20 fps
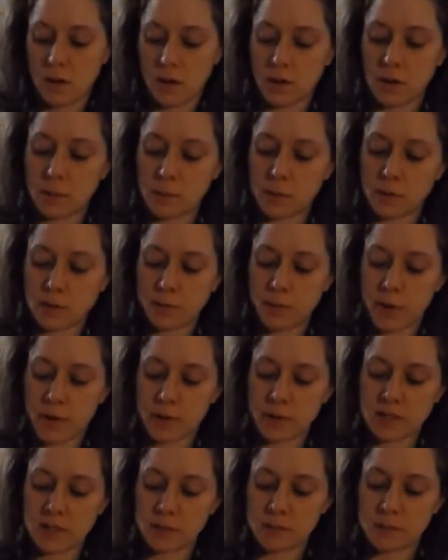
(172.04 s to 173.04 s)
I'm going to sprinkle in
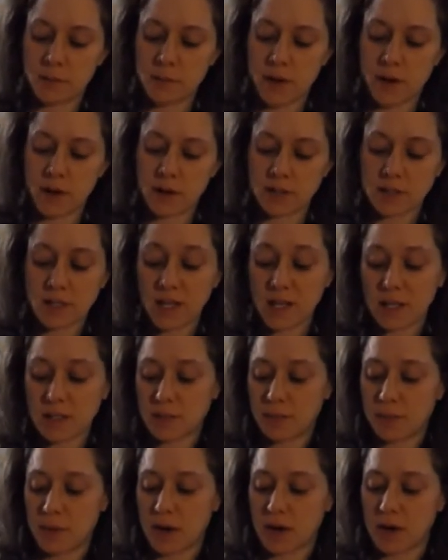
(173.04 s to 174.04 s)
some turmeric because I like
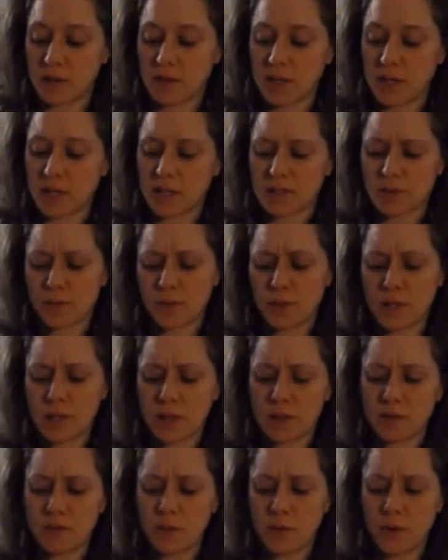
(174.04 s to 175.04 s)
turmeric. I think it's really
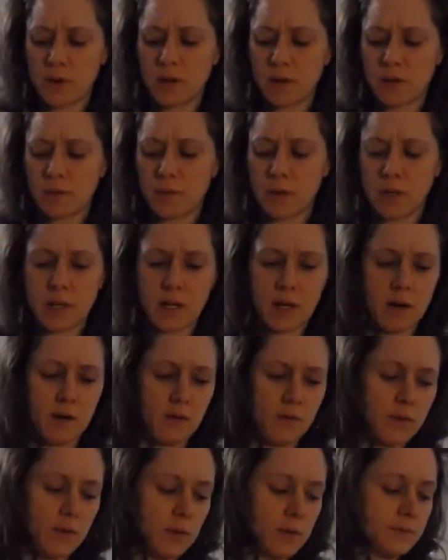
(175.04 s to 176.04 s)
good for you and really
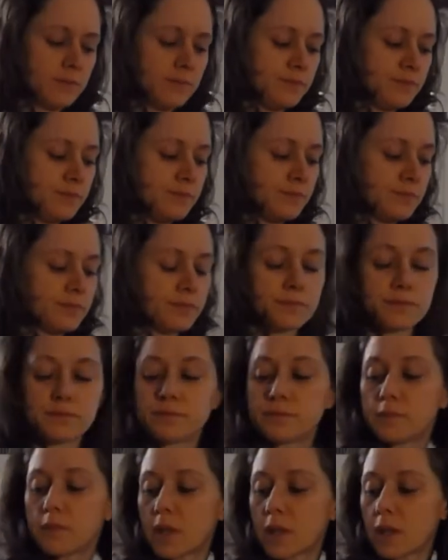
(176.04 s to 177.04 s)
helpful.
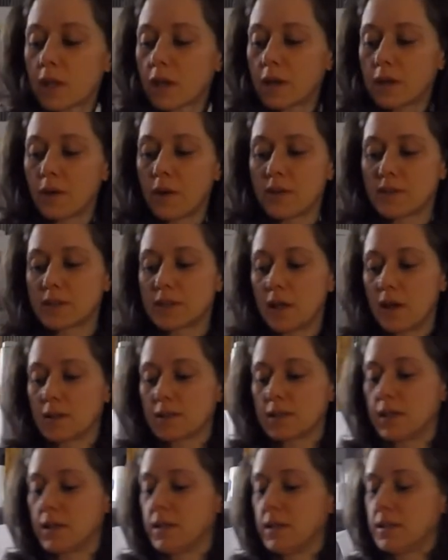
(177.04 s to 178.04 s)
I don't have salt, so
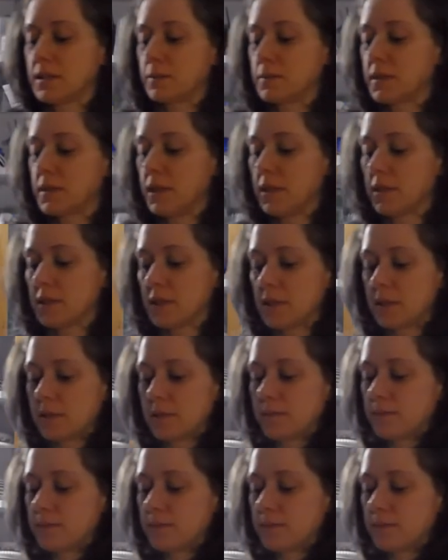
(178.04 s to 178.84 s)
I need some seasoning.